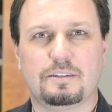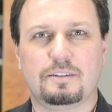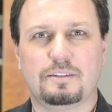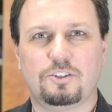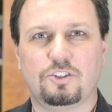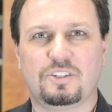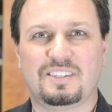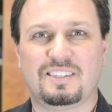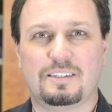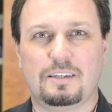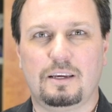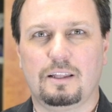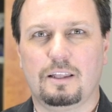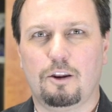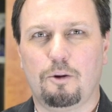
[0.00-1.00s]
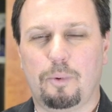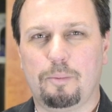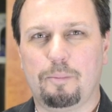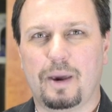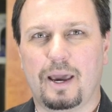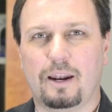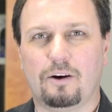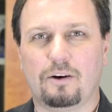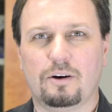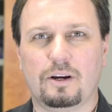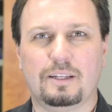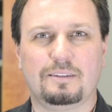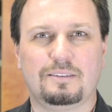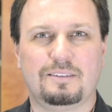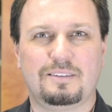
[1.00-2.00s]
and just see a little bit better
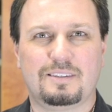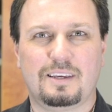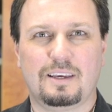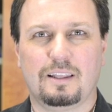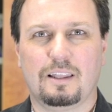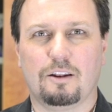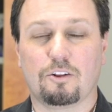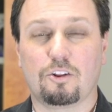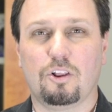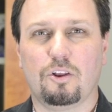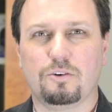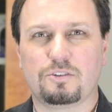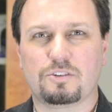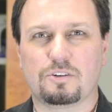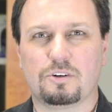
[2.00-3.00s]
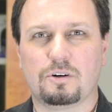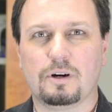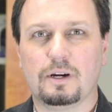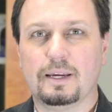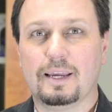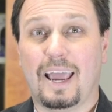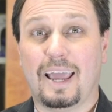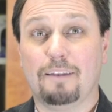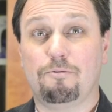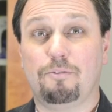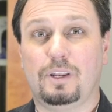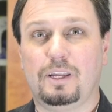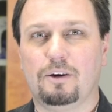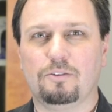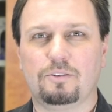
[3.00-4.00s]
and see a little closer, and
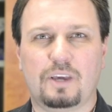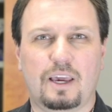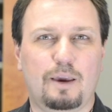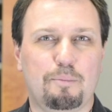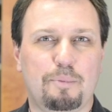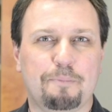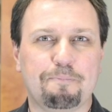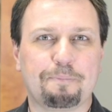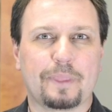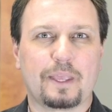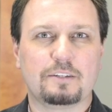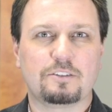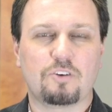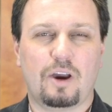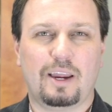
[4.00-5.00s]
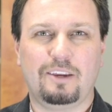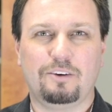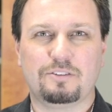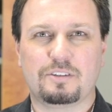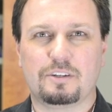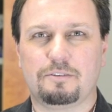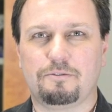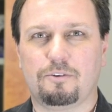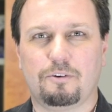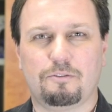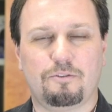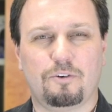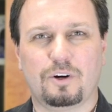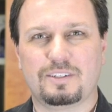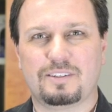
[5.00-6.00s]
videotape. So I use it
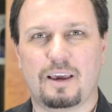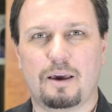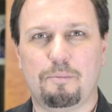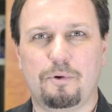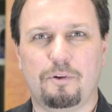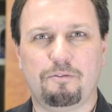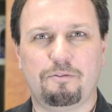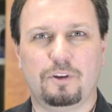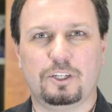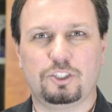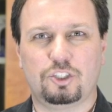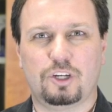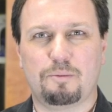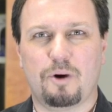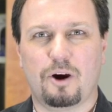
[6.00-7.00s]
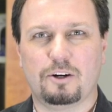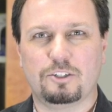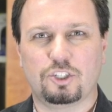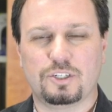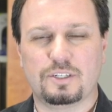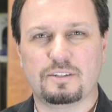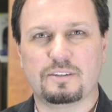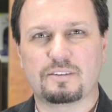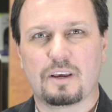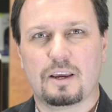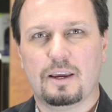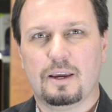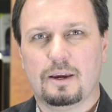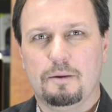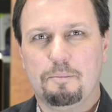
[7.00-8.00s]
for example, finishing margins,
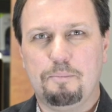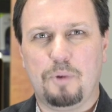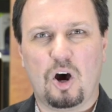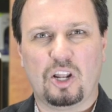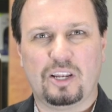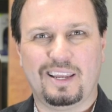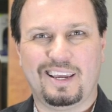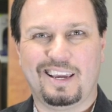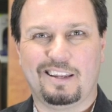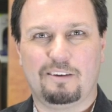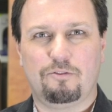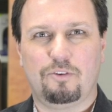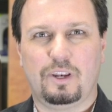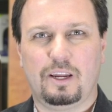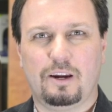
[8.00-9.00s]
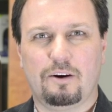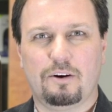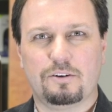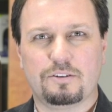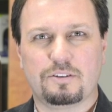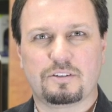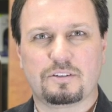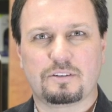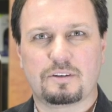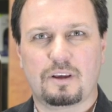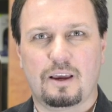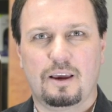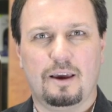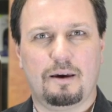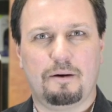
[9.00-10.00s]
bonding in veneers,
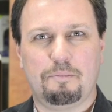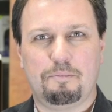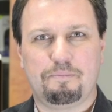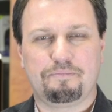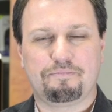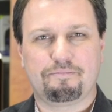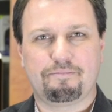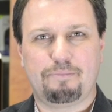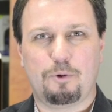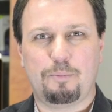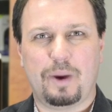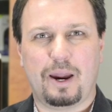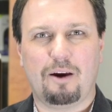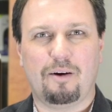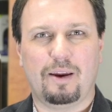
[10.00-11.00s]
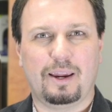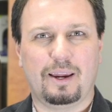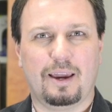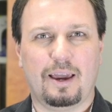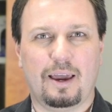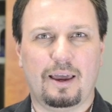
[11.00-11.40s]
preparing